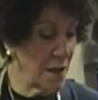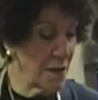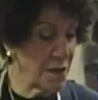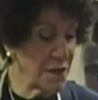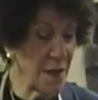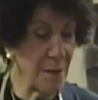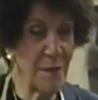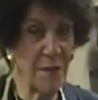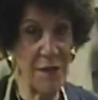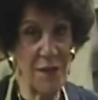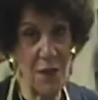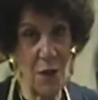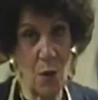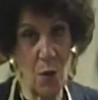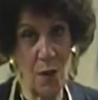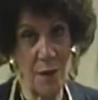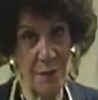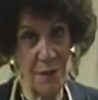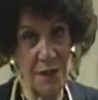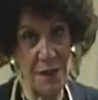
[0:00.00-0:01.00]
some of the
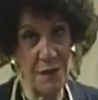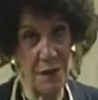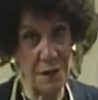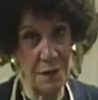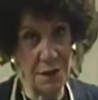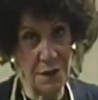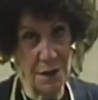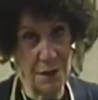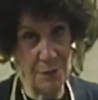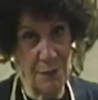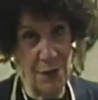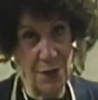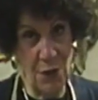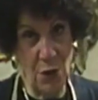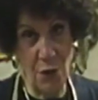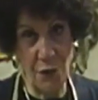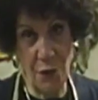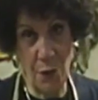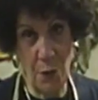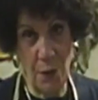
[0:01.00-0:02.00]
equipment is a little bit
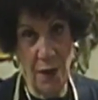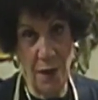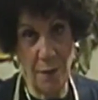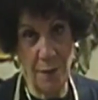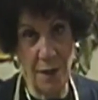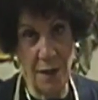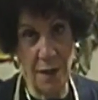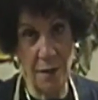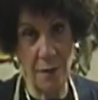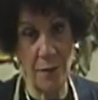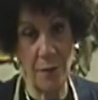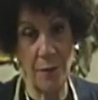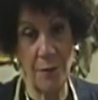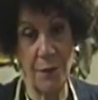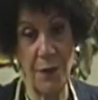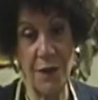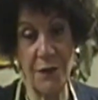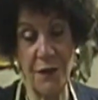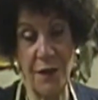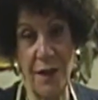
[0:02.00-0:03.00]
overwhelming,
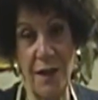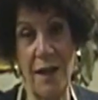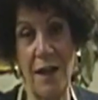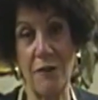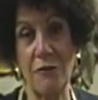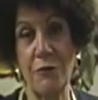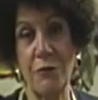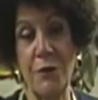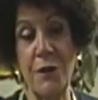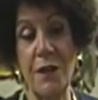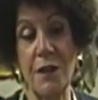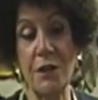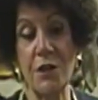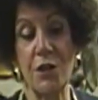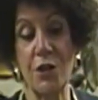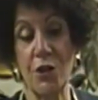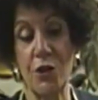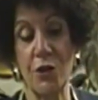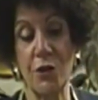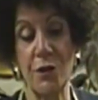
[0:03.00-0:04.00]
but to have
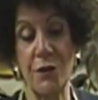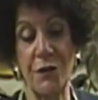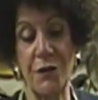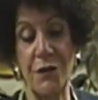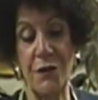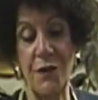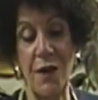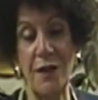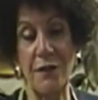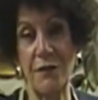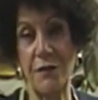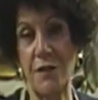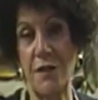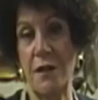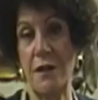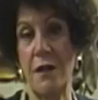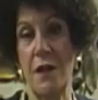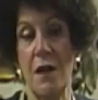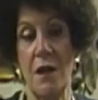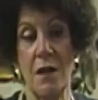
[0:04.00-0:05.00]
really good
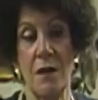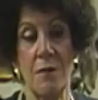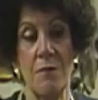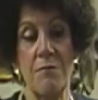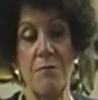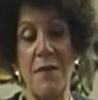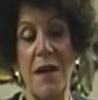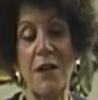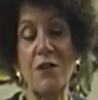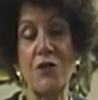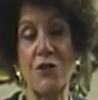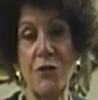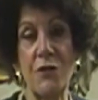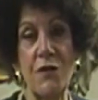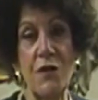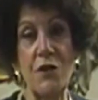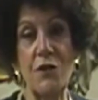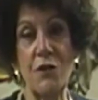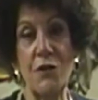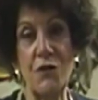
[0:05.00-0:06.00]
safety
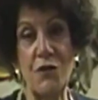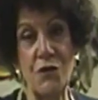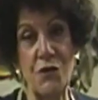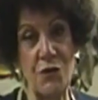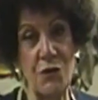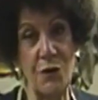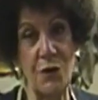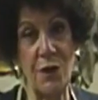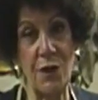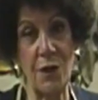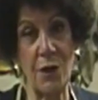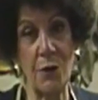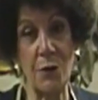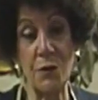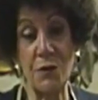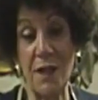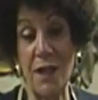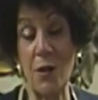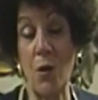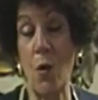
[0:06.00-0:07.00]
measures in your
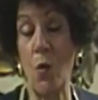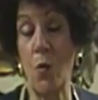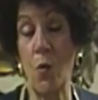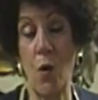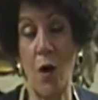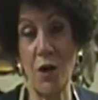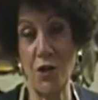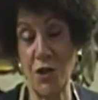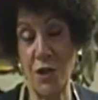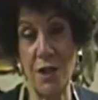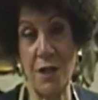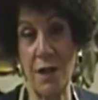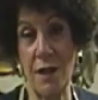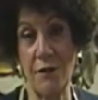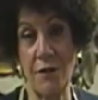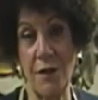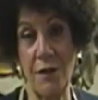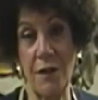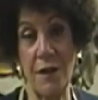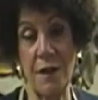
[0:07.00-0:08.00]
studio, like washing
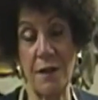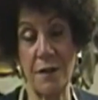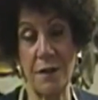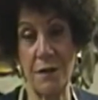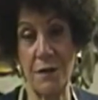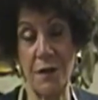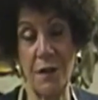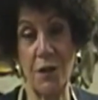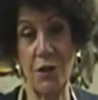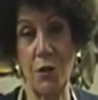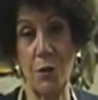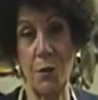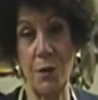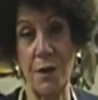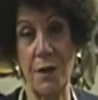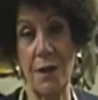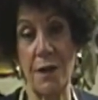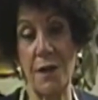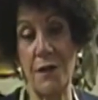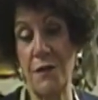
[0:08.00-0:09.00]
everything
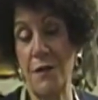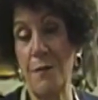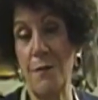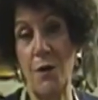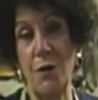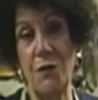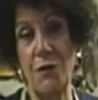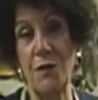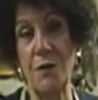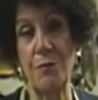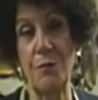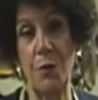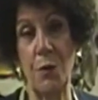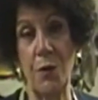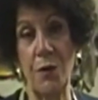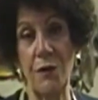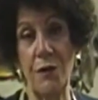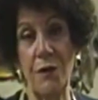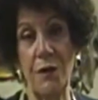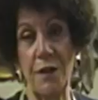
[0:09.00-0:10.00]
continually, is the most
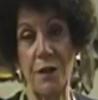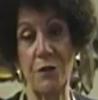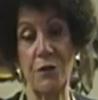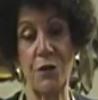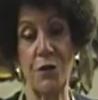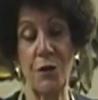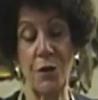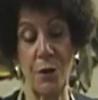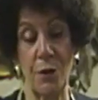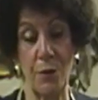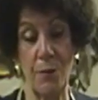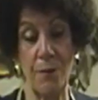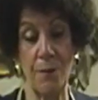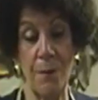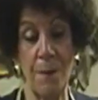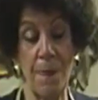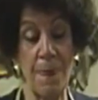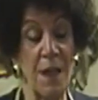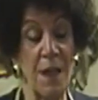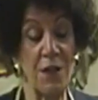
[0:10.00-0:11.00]
important thing to do.
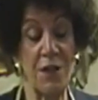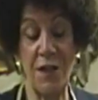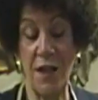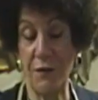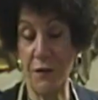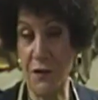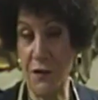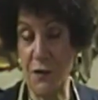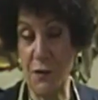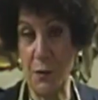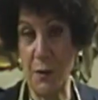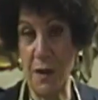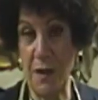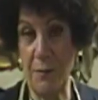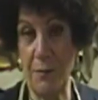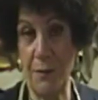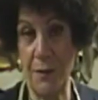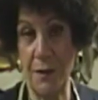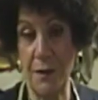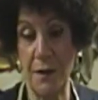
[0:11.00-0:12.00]
Never
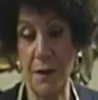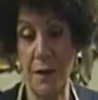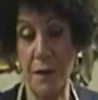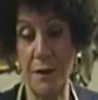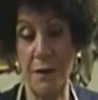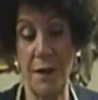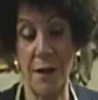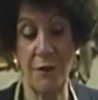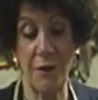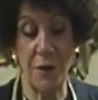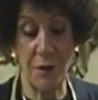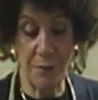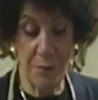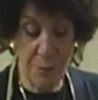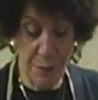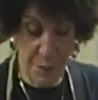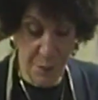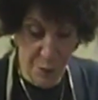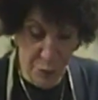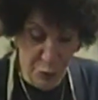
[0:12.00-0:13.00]
sweep,
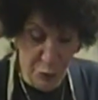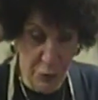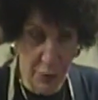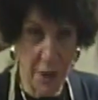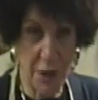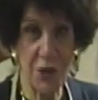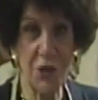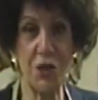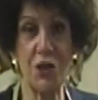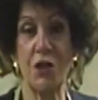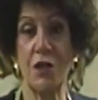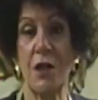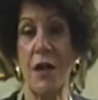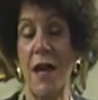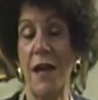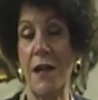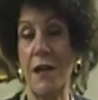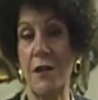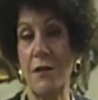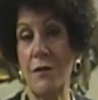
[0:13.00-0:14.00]
never brush
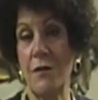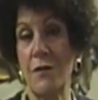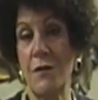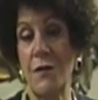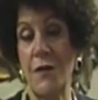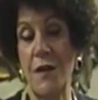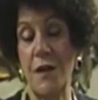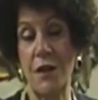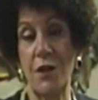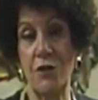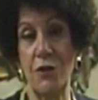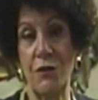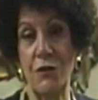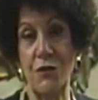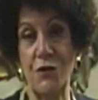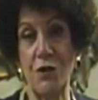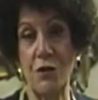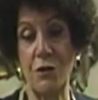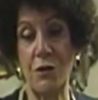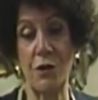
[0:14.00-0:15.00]
anything in your
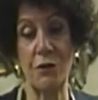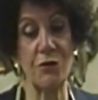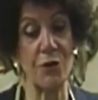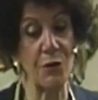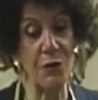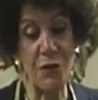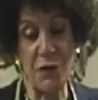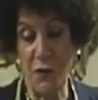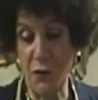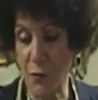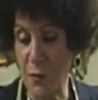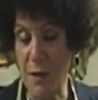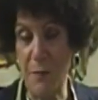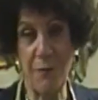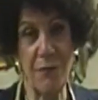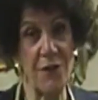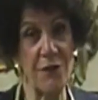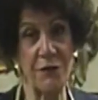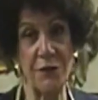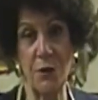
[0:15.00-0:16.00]
studio. Don't
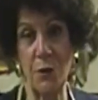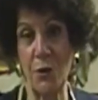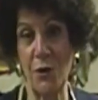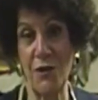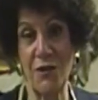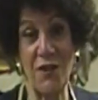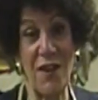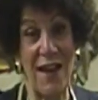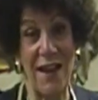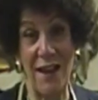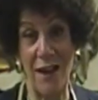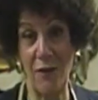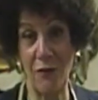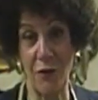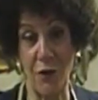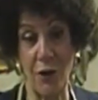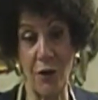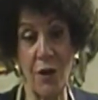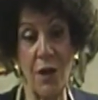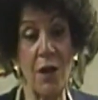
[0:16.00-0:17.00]
sweep the floors
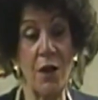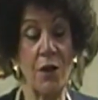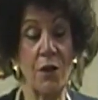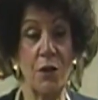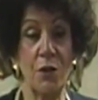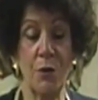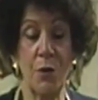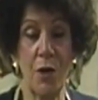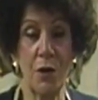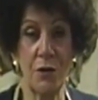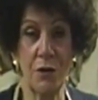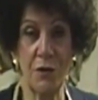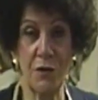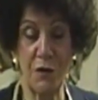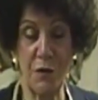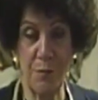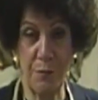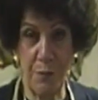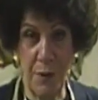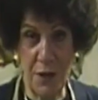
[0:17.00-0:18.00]
ever. You
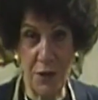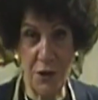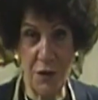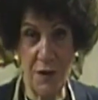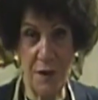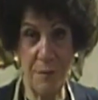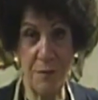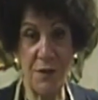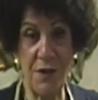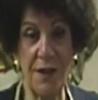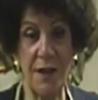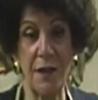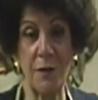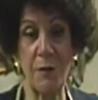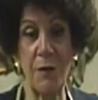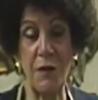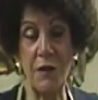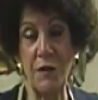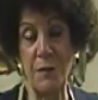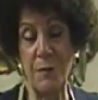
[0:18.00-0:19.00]
sponge them
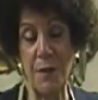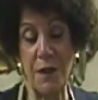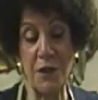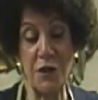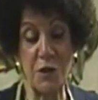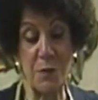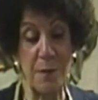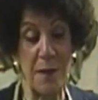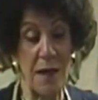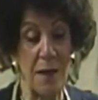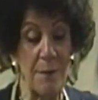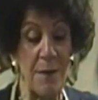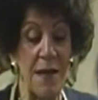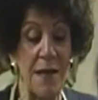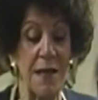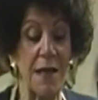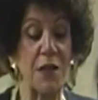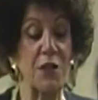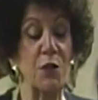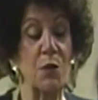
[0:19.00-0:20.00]
down with a sponge mop,
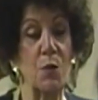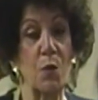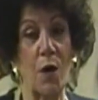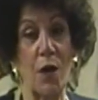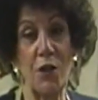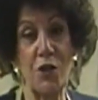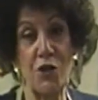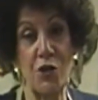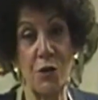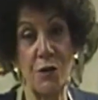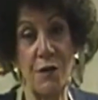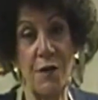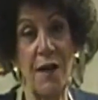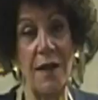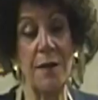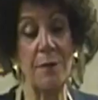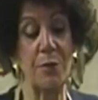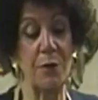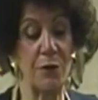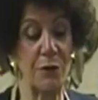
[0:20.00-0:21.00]
and you wash your
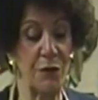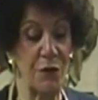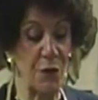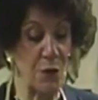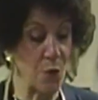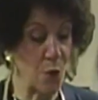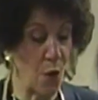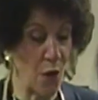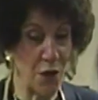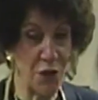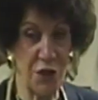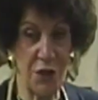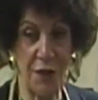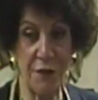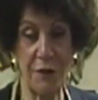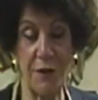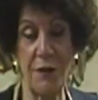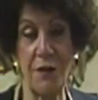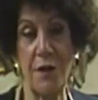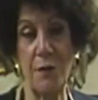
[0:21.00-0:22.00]
tables, you wash
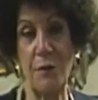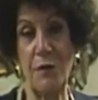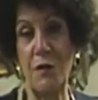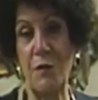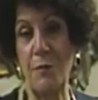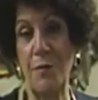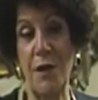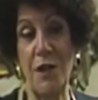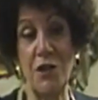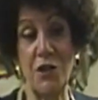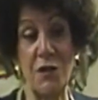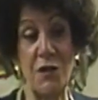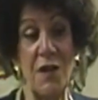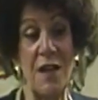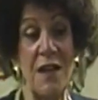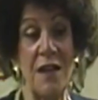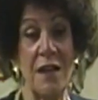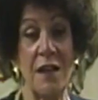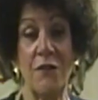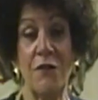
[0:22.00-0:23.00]
everything with sponges.
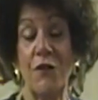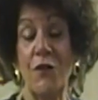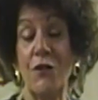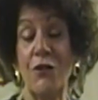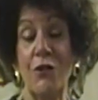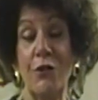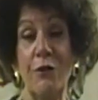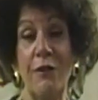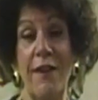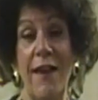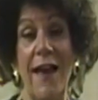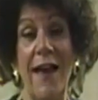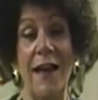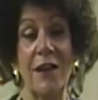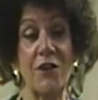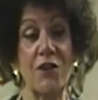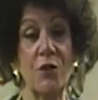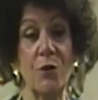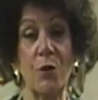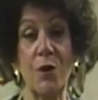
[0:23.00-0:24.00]
If you do
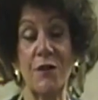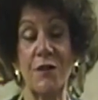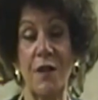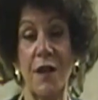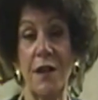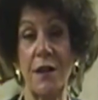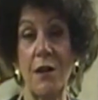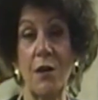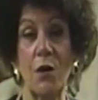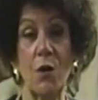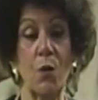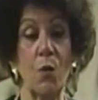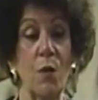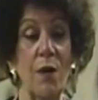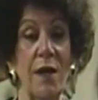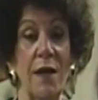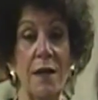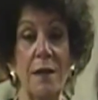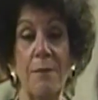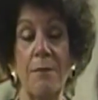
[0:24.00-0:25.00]
that, you are taking
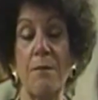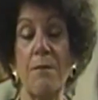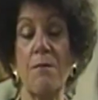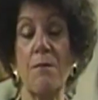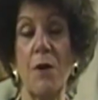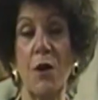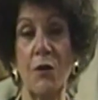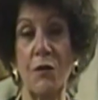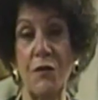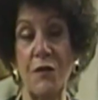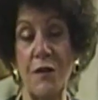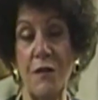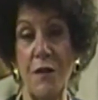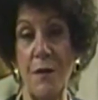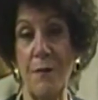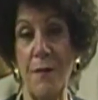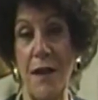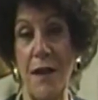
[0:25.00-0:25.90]
away most of the